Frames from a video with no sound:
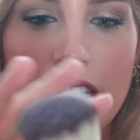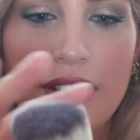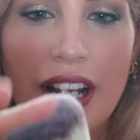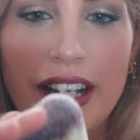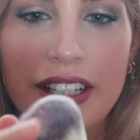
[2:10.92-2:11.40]

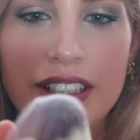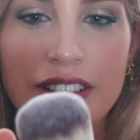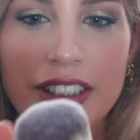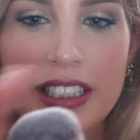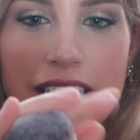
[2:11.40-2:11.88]
out, I could
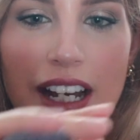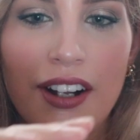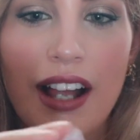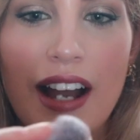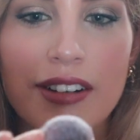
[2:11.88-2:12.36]
already
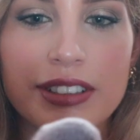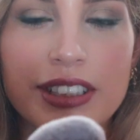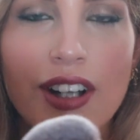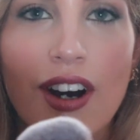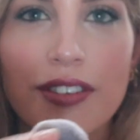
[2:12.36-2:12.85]
tell how
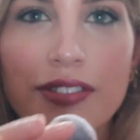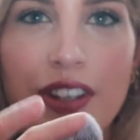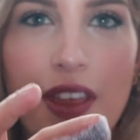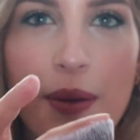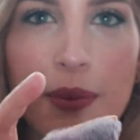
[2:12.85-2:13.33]

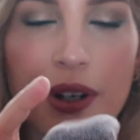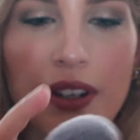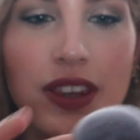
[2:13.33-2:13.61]
soft they were.